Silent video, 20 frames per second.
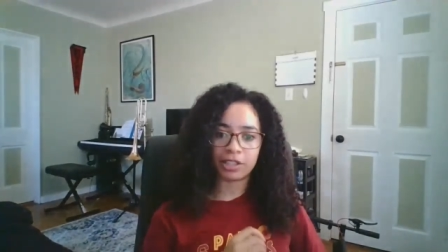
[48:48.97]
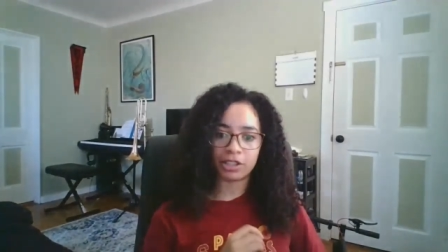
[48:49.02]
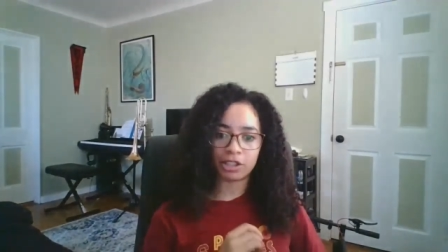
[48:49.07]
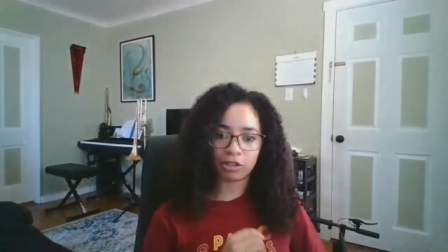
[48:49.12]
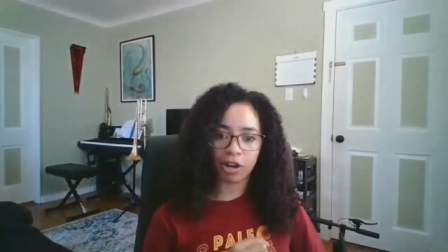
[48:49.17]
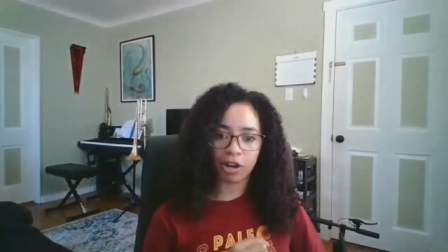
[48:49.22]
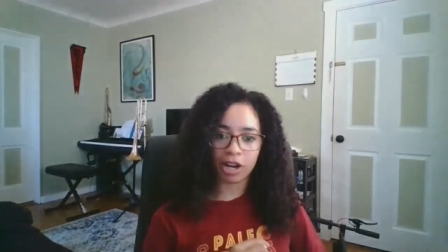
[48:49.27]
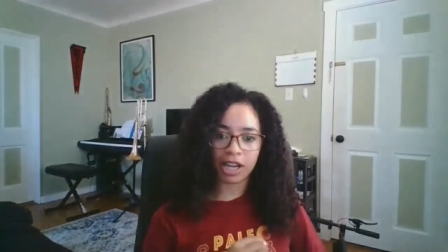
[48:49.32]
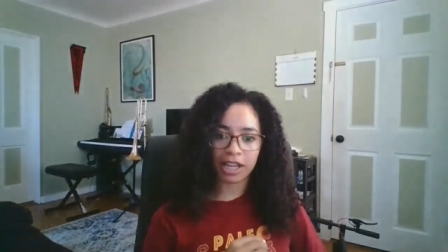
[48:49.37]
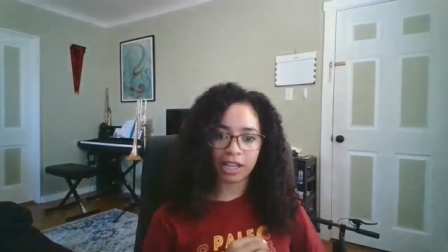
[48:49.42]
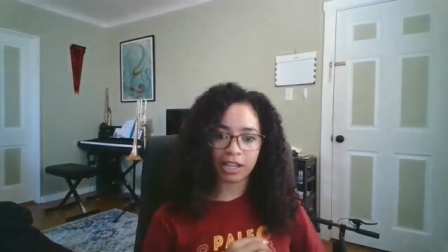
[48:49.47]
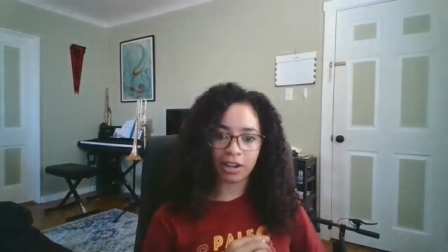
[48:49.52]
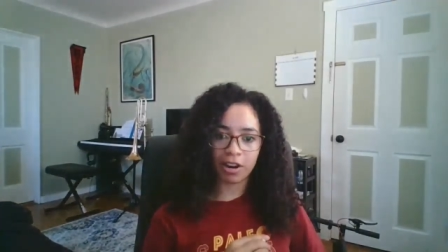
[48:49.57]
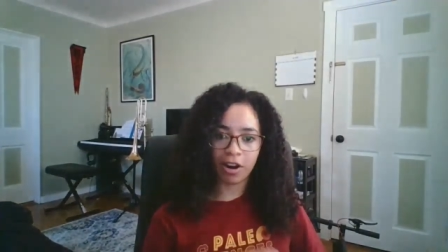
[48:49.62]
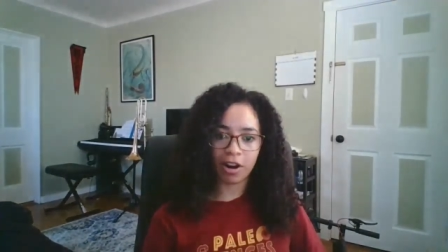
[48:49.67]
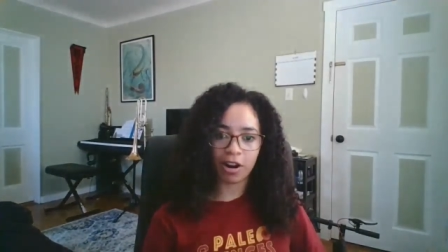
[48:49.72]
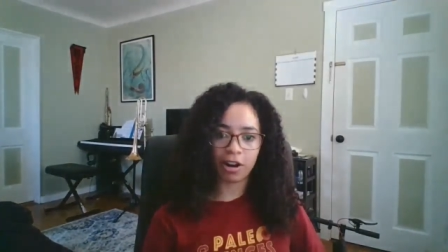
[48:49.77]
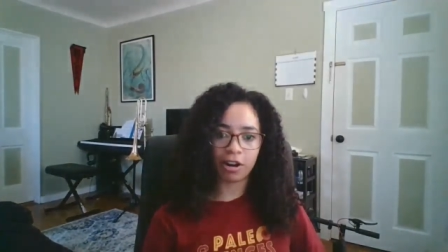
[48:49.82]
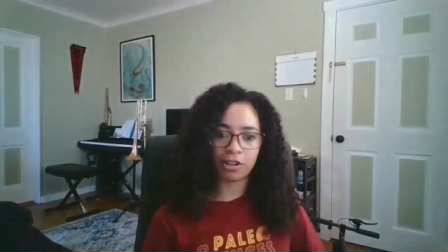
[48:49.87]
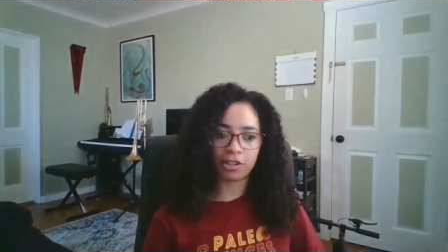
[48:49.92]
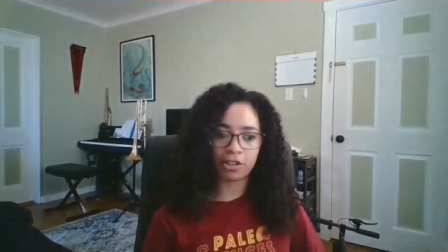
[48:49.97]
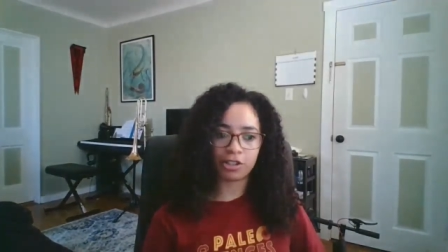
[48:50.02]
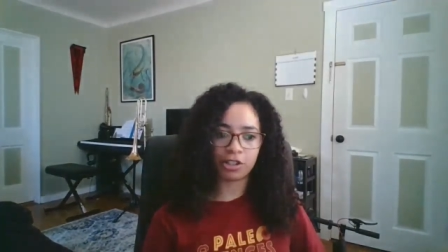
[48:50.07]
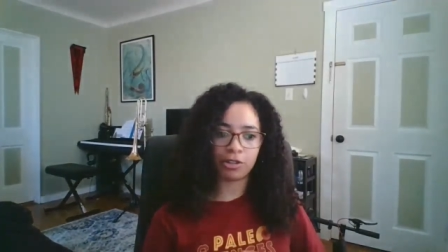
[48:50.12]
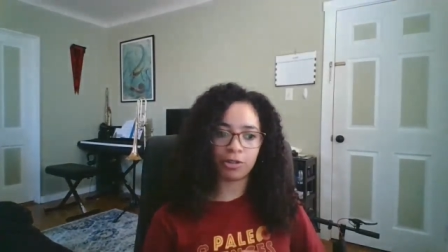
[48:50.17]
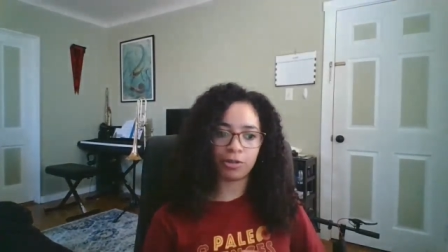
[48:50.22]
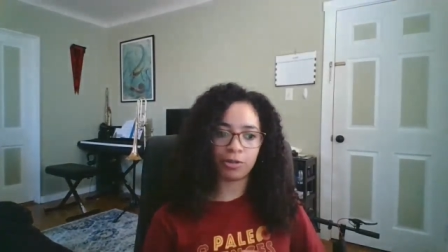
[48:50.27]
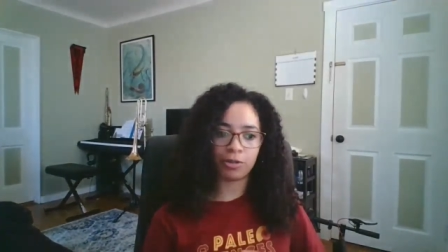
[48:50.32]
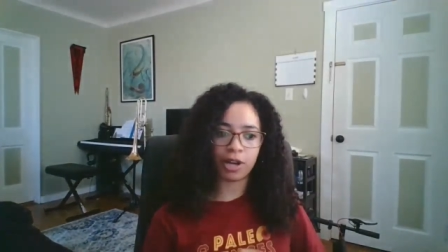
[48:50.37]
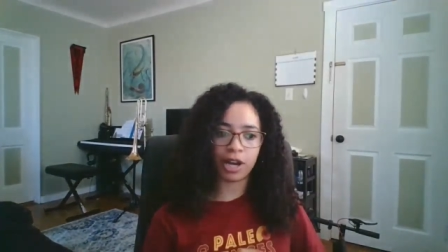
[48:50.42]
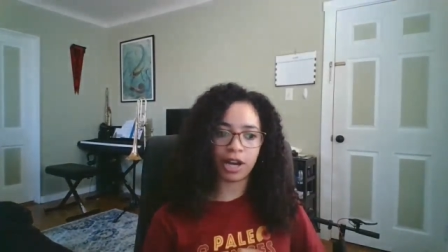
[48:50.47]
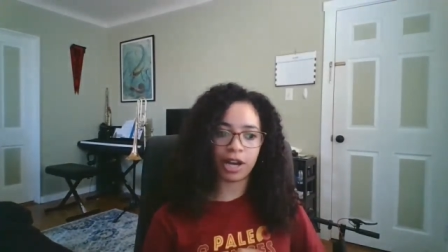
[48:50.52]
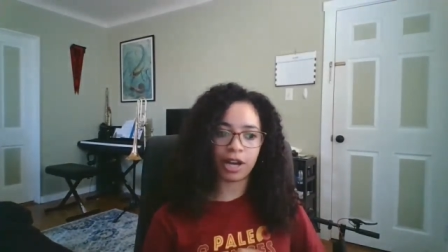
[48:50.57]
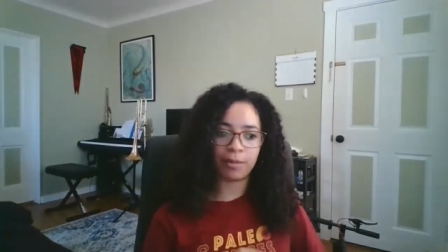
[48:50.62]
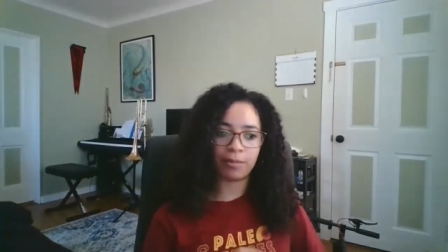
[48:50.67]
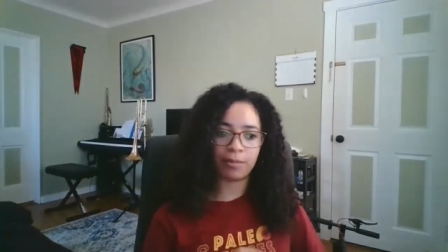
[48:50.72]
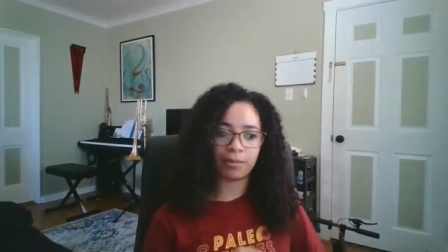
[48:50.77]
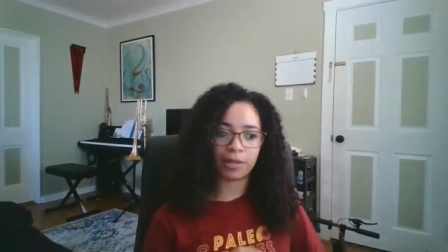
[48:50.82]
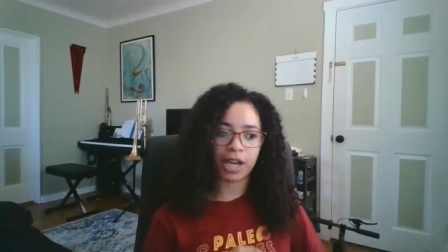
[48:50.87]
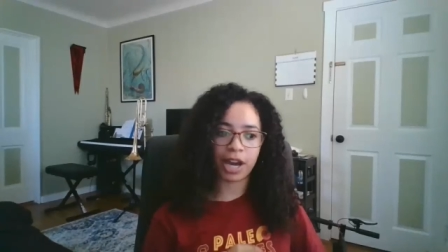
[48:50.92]
is trying hard to
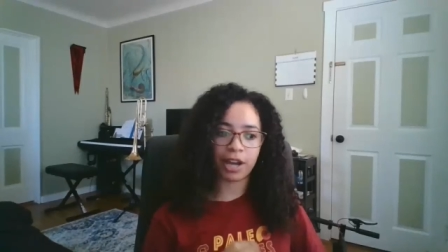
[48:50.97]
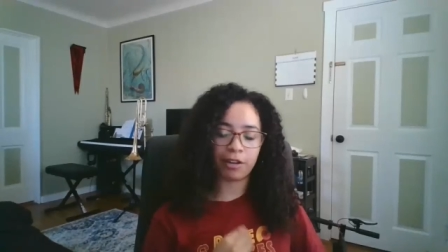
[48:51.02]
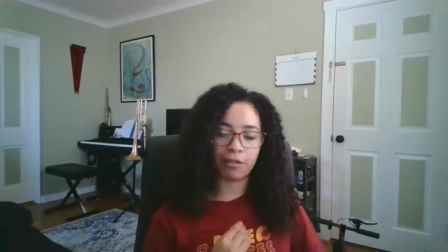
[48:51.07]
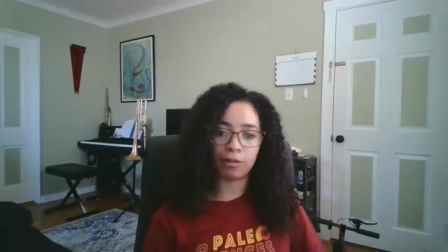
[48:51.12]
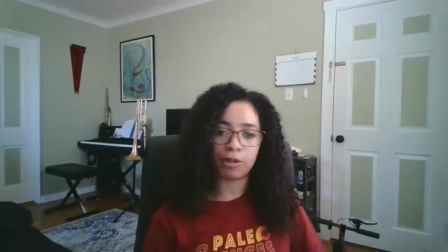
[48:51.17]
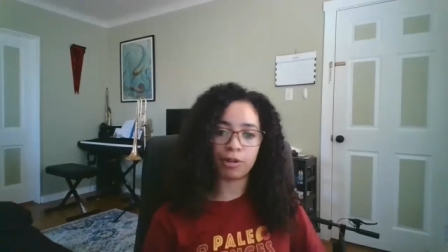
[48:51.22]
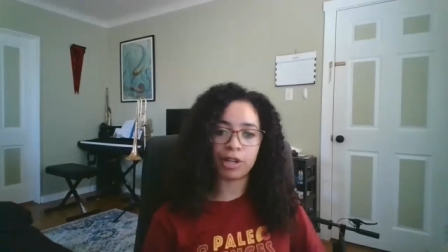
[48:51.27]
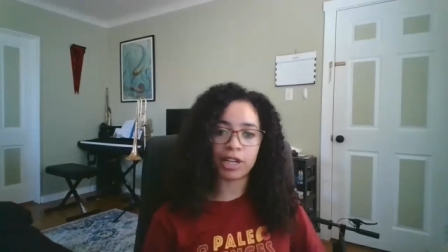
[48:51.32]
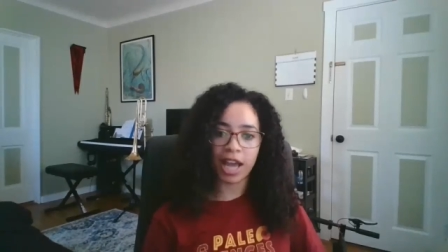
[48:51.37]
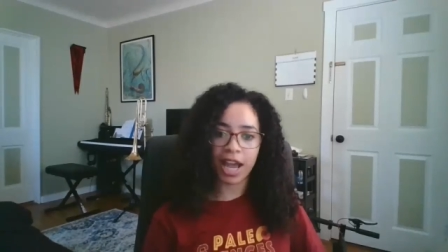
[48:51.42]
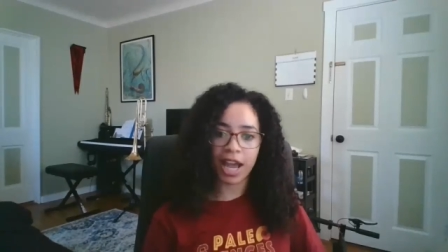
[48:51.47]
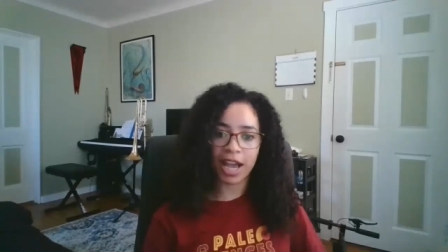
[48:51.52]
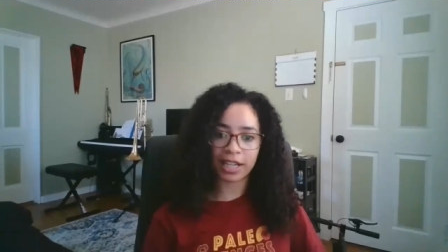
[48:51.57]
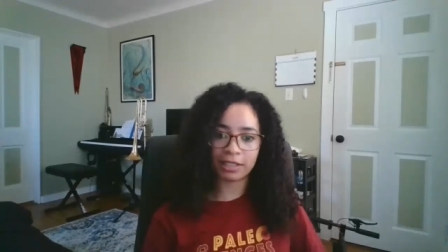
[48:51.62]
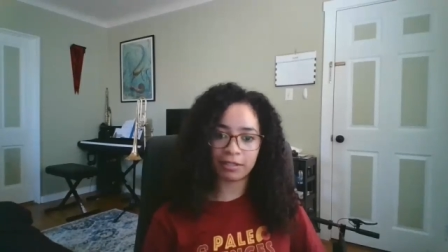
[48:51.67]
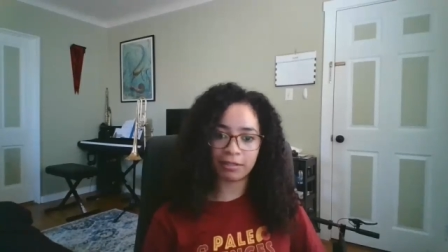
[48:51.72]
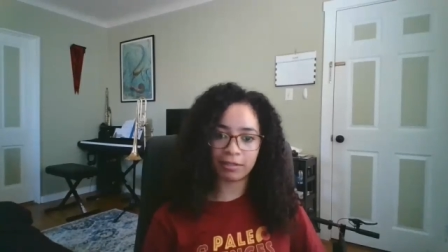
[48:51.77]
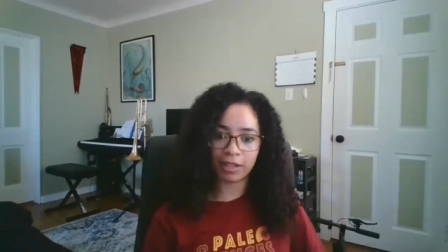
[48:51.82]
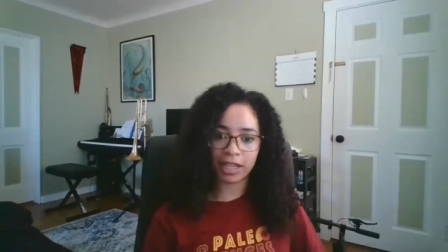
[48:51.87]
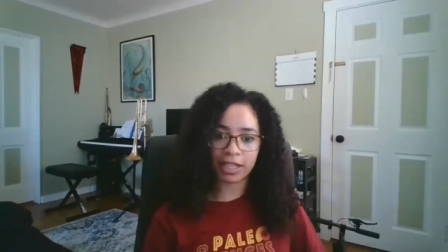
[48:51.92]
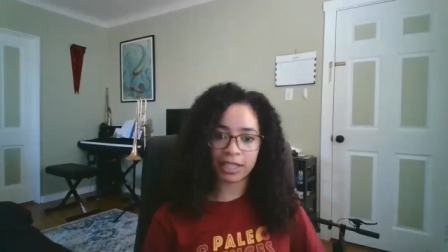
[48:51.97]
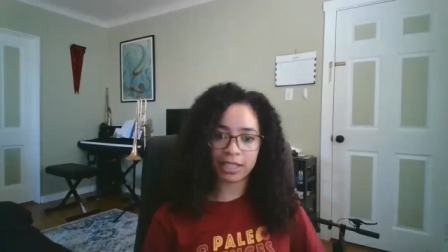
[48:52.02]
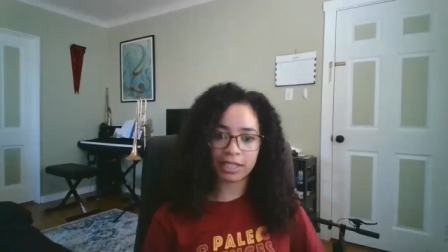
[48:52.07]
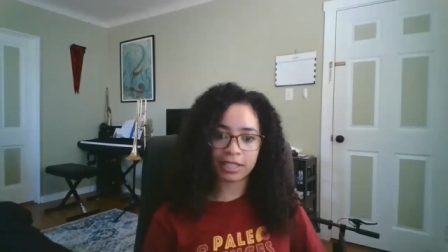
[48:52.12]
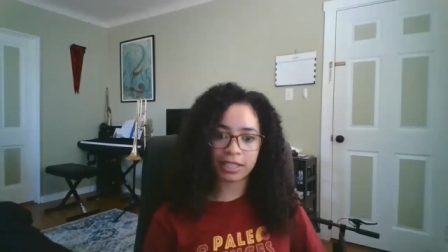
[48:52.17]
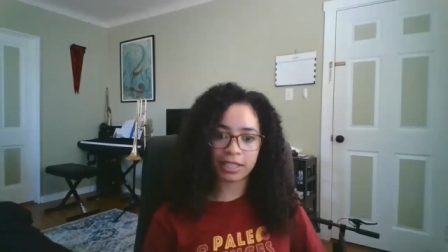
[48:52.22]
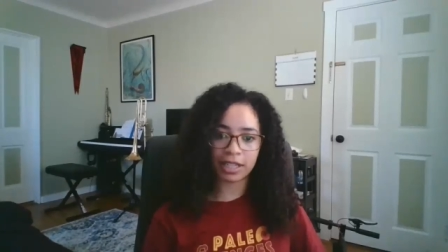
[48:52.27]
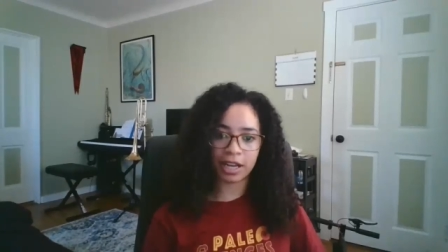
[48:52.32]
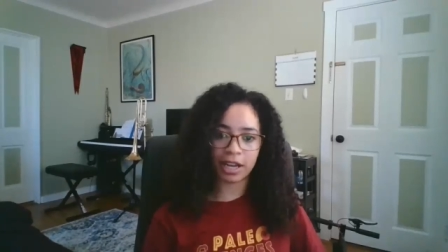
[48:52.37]
kind of reactivate